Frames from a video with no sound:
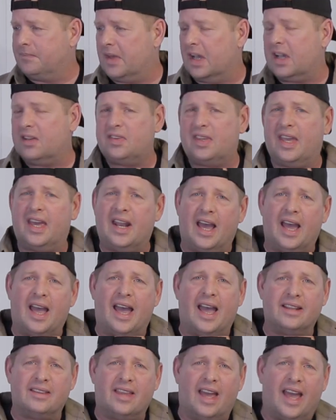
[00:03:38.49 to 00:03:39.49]
like I said,
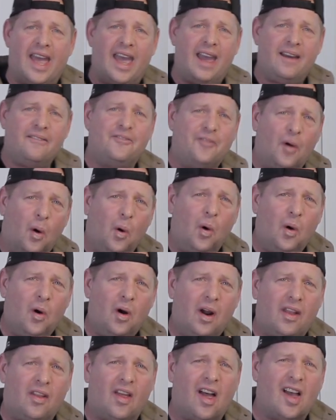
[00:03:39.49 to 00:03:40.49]
I have
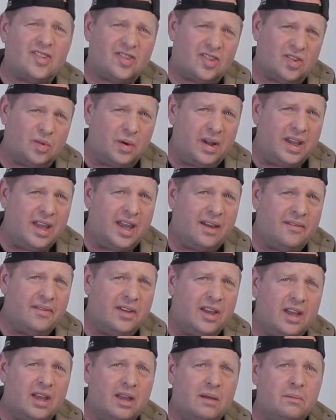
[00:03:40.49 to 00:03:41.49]
four, I lost three of
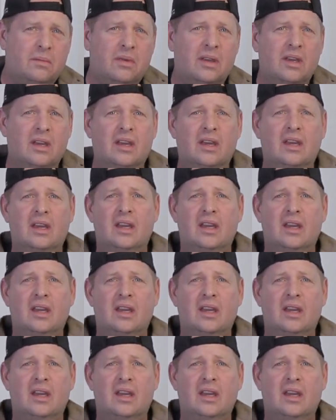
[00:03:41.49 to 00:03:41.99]
them,